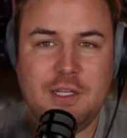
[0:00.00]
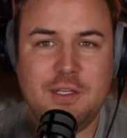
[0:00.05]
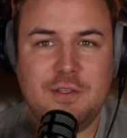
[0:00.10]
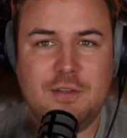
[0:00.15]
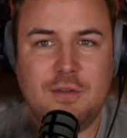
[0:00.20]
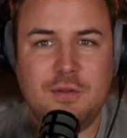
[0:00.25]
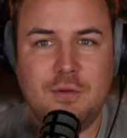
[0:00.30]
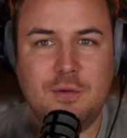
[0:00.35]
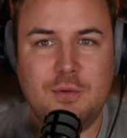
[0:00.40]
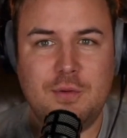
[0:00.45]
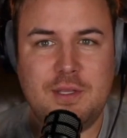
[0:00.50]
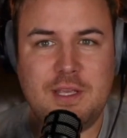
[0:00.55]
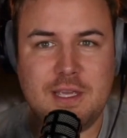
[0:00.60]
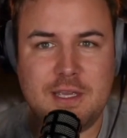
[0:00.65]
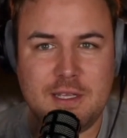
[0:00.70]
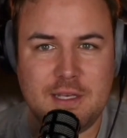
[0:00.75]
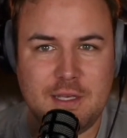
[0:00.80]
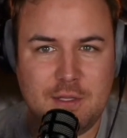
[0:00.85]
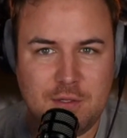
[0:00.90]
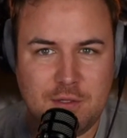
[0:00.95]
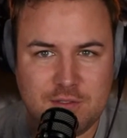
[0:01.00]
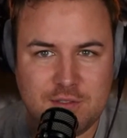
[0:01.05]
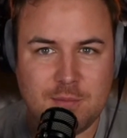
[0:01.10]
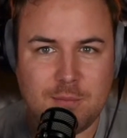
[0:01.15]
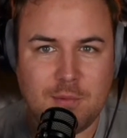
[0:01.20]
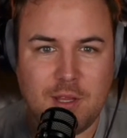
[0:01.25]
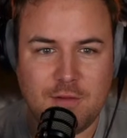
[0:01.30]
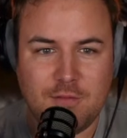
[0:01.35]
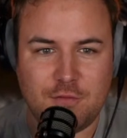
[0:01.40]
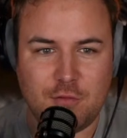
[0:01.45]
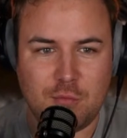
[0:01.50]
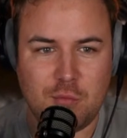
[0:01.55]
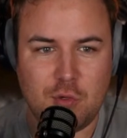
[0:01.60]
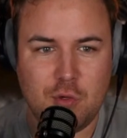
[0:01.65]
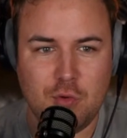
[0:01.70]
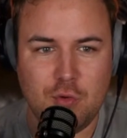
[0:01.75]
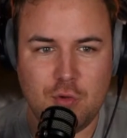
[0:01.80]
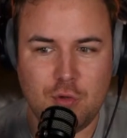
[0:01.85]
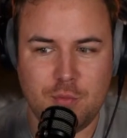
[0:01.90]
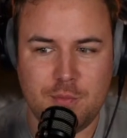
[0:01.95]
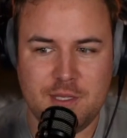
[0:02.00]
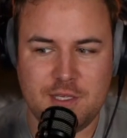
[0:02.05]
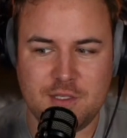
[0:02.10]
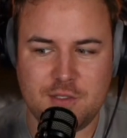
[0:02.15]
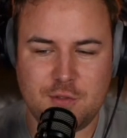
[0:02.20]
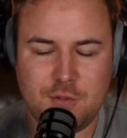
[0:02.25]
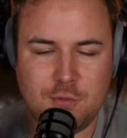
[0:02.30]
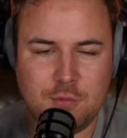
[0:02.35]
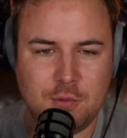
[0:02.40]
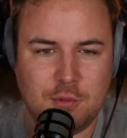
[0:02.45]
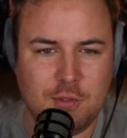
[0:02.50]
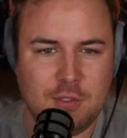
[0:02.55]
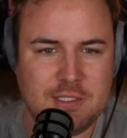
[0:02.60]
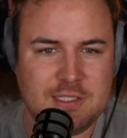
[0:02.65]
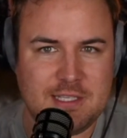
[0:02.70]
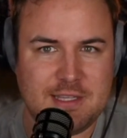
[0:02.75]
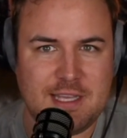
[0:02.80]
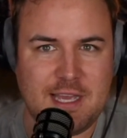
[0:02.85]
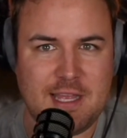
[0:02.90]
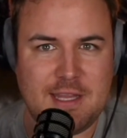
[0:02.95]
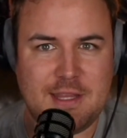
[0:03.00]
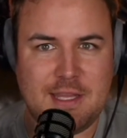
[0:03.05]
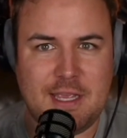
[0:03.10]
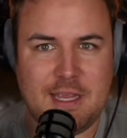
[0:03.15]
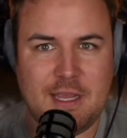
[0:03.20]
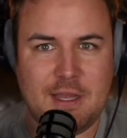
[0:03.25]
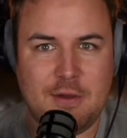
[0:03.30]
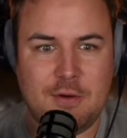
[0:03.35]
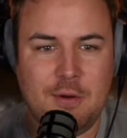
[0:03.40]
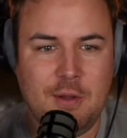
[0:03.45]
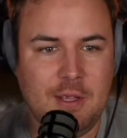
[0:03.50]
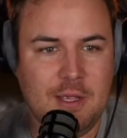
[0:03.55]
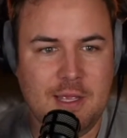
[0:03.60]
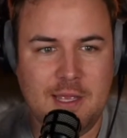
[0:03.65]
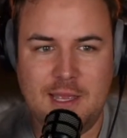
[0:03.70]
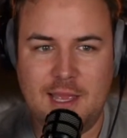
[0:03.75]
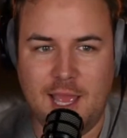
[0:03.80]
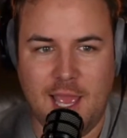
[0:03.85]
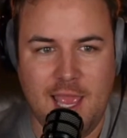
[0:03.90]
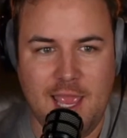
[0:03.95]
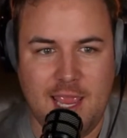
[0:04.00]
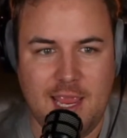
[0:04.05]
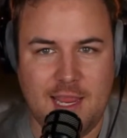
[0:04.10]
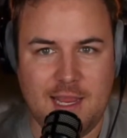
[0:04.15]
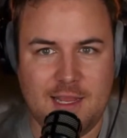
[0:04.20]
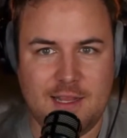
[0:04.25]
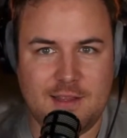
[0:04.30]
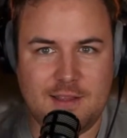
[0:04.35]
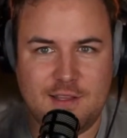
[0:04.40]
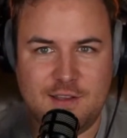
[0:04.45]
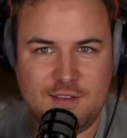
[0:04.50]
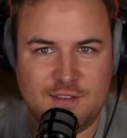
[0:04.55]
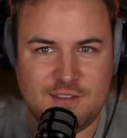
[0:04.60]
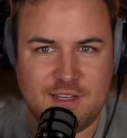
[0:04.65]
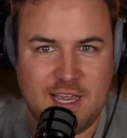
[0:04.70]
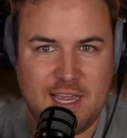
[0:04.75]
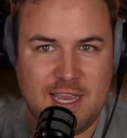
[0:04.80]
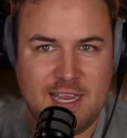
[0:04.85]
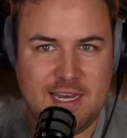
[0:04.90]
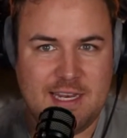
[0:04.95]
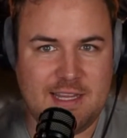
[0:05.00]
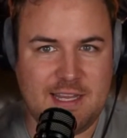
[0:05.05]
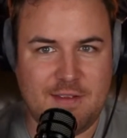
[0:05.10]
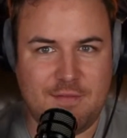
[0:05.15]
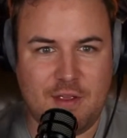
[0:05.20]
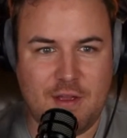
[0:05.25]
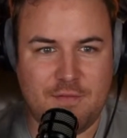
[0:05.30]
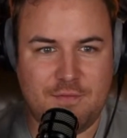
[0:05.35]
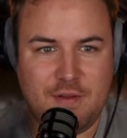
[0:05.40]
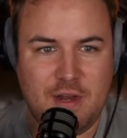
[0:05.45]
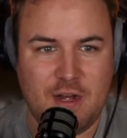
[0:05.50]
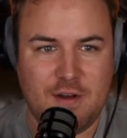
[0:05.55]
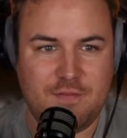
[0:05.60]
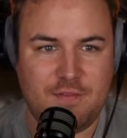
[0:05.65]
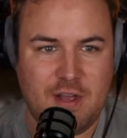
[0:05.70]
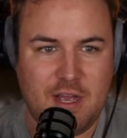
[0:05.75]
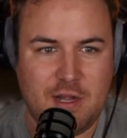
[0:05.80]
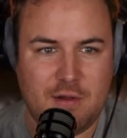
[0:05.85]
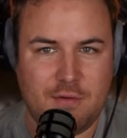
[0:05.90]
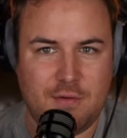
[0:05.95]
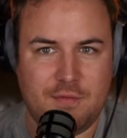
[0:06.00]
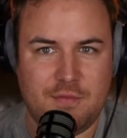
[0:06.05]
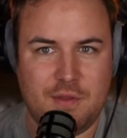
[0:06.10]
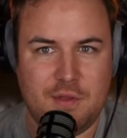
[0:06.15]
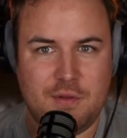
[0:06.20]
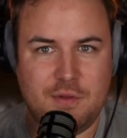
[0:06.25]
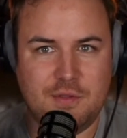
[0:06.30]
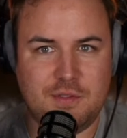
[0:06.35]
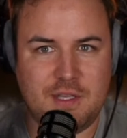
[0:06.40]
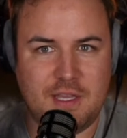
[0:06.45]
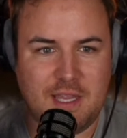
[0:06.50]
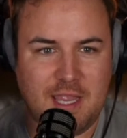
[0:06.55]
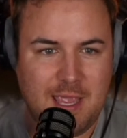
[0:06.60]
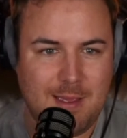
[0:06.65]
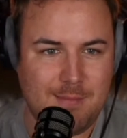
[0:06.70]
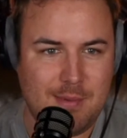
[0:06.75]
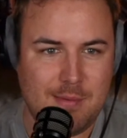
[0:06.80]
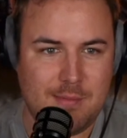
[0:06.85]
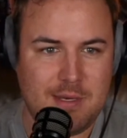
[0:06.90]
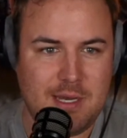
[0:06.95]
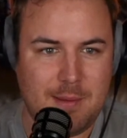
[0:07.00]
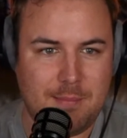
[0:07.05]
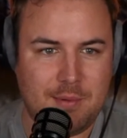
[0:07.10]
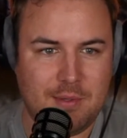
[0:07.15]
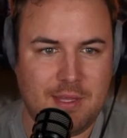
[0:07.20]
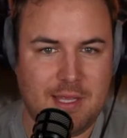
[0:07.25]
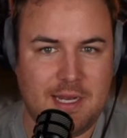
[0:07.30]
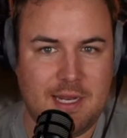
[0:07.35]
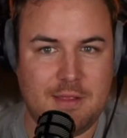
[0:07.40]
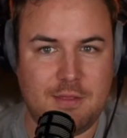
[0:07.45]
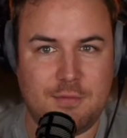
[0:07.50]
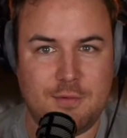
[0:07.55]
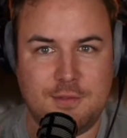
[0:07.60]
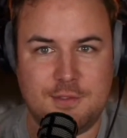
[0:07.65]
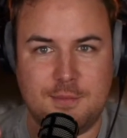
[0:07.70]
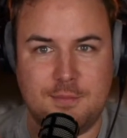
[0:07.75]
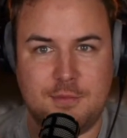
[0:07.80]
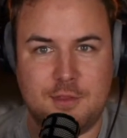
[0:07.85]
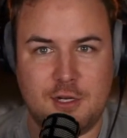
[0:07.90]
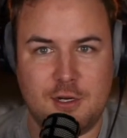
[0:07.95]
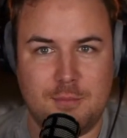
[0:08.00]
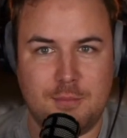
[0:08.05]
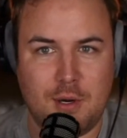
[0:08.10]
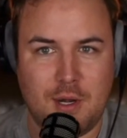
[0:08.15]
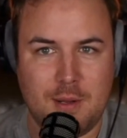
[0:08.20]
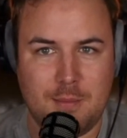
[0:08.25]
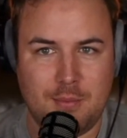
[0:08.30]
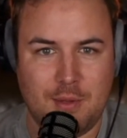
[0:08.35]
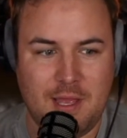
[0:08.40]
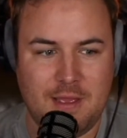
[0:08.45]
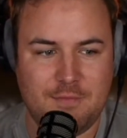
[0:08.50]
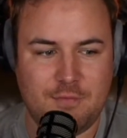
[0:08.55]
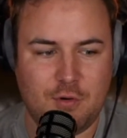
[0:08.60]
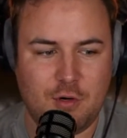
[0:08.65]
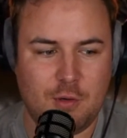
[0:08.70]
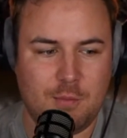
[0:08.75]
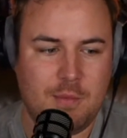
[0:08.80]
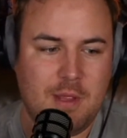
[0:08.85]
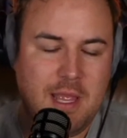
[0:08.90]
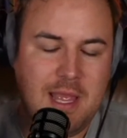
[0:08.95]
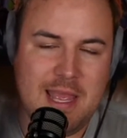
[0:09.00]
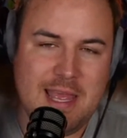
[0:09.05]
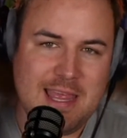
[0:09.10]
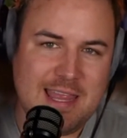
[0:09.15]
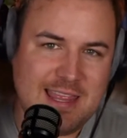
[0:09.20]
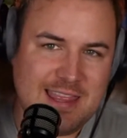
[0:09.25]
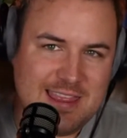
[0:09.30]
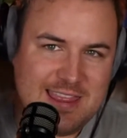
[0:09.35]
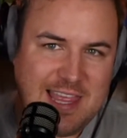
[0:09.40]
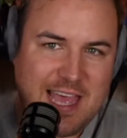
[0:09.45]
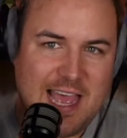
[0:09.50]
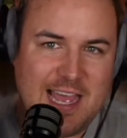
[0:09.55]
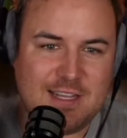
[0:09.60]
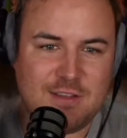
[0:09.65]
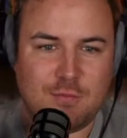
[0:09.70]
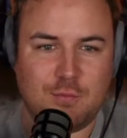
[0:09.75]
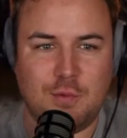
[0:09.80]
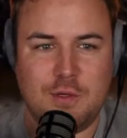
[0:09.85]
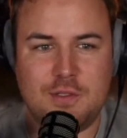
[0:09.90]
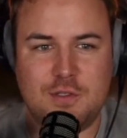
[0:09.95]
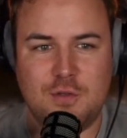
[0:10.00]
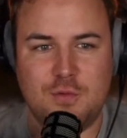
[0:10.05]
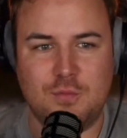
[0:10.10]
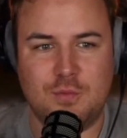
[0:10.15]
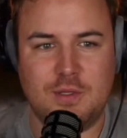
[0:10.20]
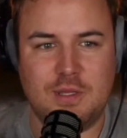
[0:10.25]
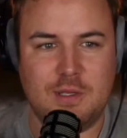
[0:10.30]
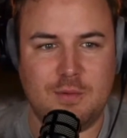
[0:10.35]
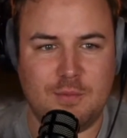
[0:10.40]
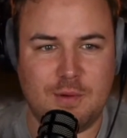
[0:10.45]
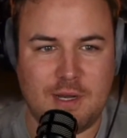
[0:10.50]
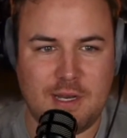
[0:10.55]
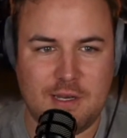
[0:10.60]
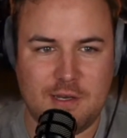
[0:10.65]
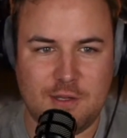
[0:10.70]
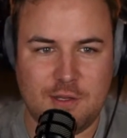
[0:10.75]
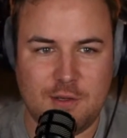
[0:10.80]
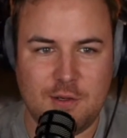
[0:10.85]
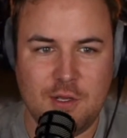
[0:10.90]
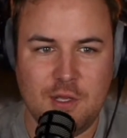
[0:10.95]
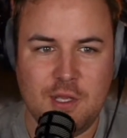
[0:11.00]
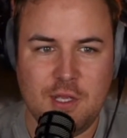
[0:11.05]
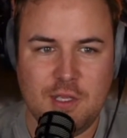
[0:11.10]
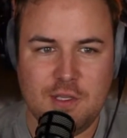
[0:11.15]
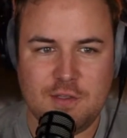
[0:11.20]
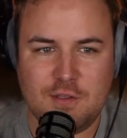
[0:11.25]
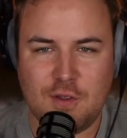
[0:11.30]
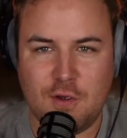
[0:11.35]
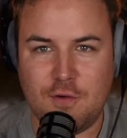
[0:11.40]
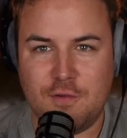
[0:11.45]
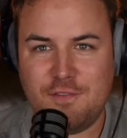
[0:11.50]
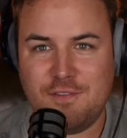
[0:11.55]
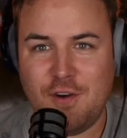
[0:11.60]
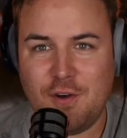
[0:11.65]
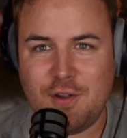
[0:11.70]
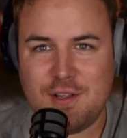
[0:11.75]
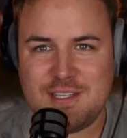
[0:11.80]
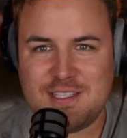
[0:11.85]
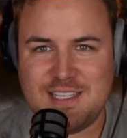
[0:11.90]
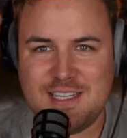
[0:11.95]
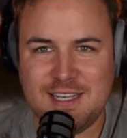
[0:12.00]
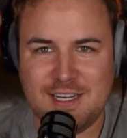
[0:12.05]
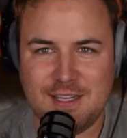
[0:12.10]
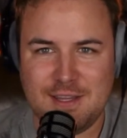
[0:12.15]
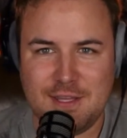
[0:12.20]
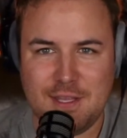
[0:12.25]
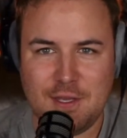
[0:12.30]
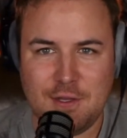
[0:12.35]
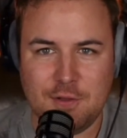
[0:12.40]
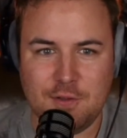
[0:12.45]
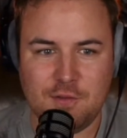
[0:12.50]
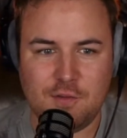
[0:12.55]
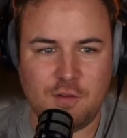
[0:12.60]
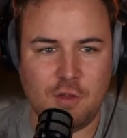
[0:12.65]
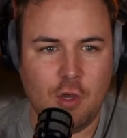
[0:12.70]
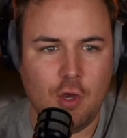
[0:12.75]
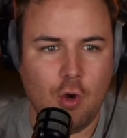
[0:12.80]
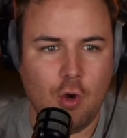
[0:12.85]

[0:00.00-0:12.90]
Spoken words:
to get some love from Google because Google looks at that and they go, hey, this site, they've got verified reviews that can't be manipulated through some third party platform. That's what you really want to do. So focusing on those,